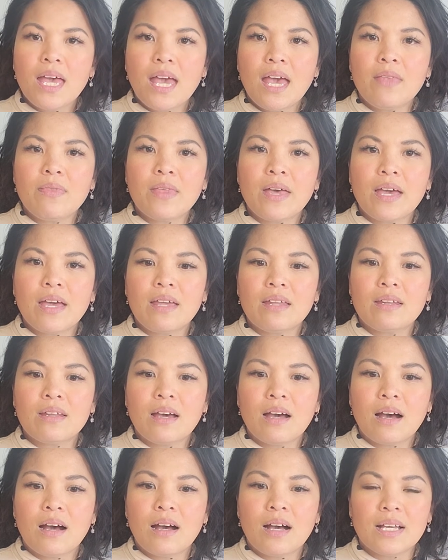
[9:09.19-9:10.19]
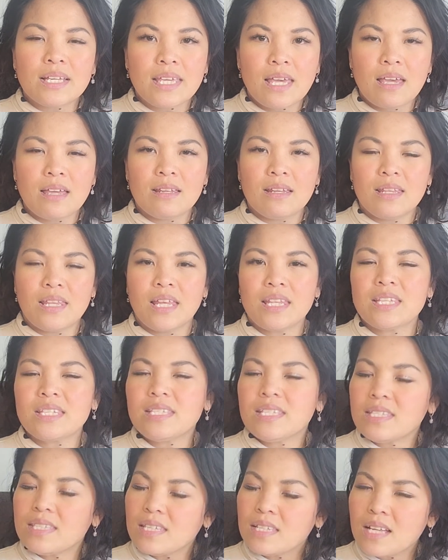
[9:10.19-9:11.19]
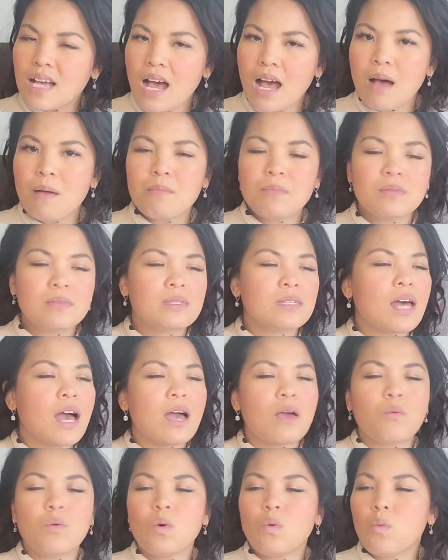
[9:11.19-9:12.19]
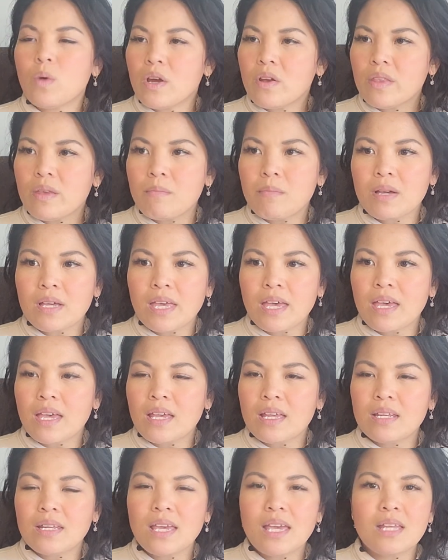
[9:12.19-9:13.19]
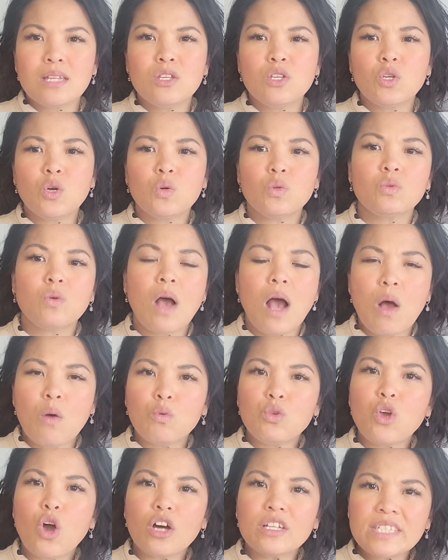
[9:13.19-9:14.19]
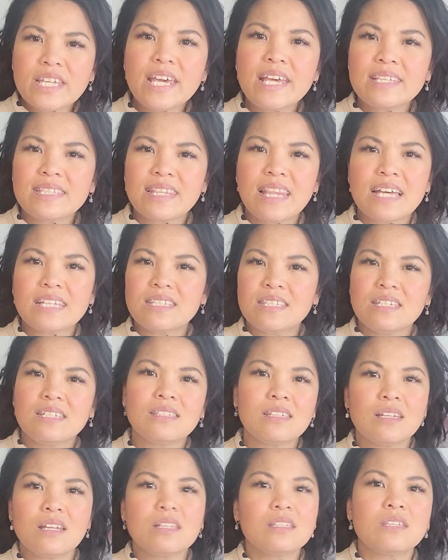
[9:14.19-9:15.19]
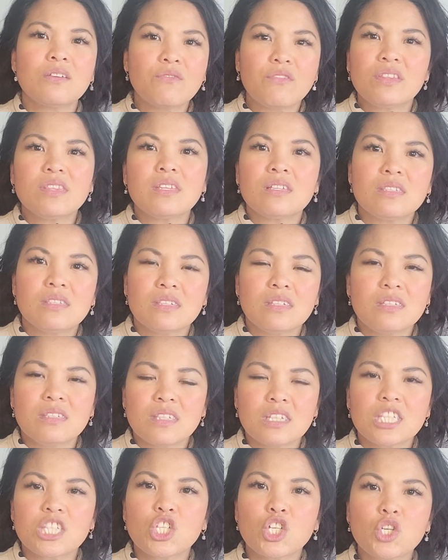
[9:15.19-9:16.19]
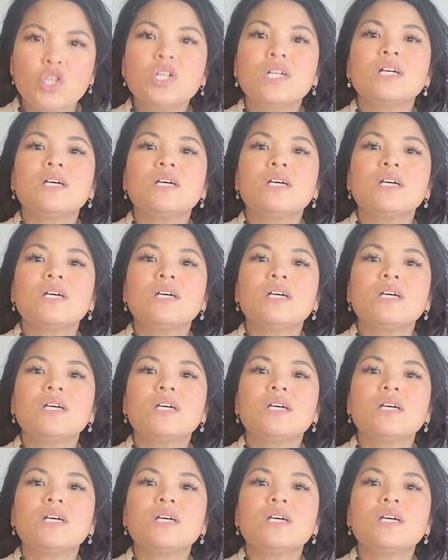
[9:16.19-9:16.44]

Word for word: And then uh, again, another season comes, I will wear them again. And you know, your taste last season is different this season. So